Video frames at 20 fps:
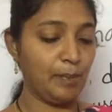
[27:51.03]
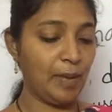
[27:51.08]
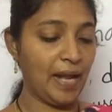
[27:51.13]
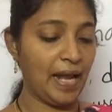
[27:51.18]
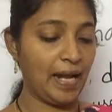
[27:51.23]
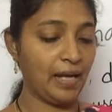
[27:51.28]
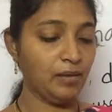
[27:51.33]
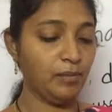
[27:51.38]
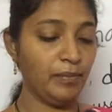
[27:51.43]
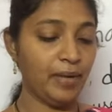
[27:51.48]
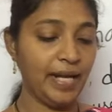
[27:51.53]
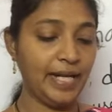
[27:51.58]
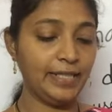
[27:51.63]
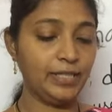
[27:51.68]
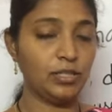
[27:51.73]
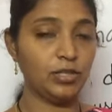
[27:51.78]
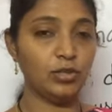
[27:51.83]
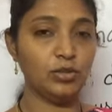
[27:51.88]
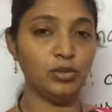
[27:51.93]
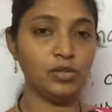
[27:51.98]
plan made
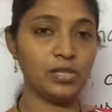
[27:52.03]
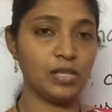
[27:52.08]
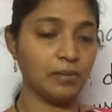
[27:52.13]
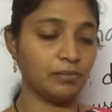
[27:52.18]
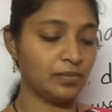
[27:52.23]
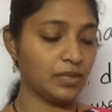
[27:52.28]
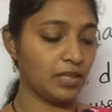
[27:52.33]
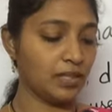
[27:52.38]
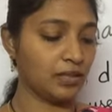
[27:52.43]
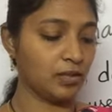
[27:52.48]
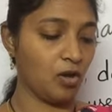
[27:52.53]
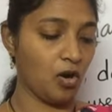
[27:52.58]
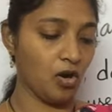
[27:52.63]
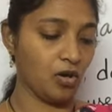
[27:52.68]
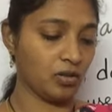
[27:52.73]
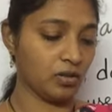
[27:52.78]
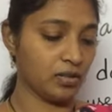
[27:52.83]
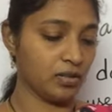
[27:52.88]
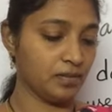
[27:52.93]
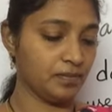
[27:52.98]
to do something
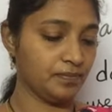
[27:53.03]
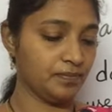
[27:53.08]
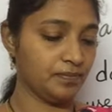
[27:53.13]
wrong.